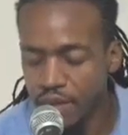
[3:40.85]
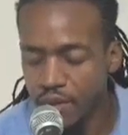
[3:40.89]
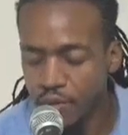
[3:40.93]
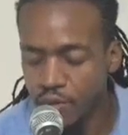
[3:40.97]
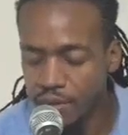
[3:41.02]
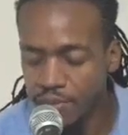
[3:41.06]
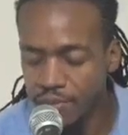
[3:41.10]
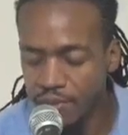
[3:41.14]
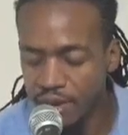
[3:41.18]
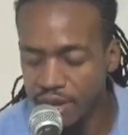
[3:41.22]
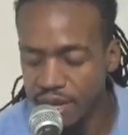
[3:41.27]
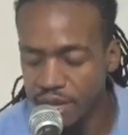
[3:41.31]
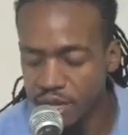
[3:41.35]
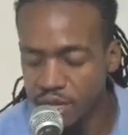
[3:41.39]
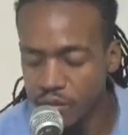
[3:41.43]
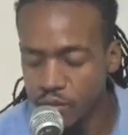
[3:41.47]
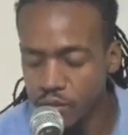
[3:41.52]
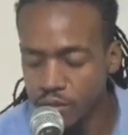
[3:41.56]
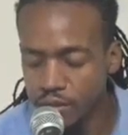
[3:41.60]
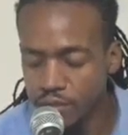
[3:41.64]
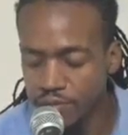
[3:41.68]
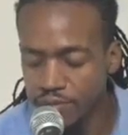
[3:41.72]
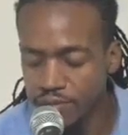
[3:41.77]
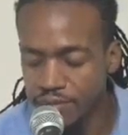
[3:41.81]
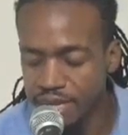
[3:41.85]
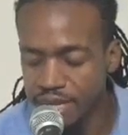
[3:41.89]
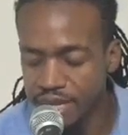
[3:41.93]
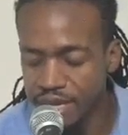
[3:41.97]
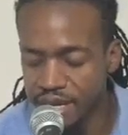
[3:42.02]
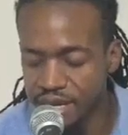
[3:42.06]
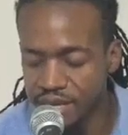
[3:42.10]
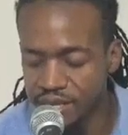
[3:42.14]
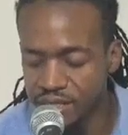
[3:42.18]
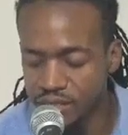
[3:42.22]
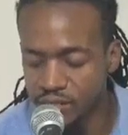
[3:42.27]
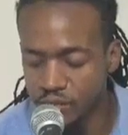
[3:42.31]
we pray you will meet
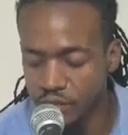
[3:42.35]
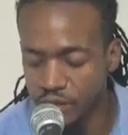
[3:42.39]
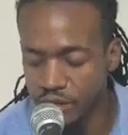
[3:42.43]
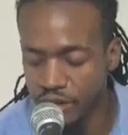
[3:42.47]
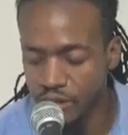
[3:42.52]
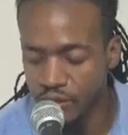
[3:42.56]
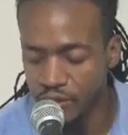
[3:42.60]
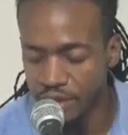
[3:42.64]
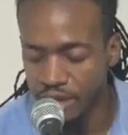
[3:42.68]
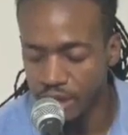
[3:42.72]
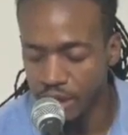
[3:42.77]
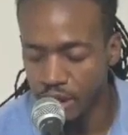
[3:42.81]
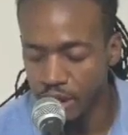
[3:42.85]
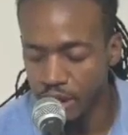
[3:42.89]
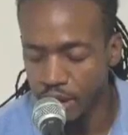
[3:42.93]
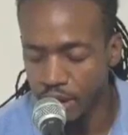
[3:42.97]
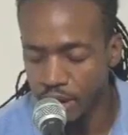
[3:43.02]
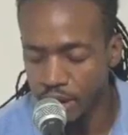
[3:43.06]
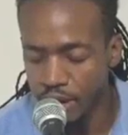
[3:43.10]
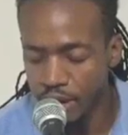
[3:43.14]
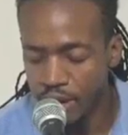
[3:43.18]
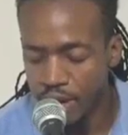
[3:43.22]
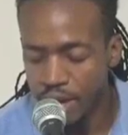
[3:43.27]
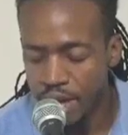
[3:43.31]
us where we are.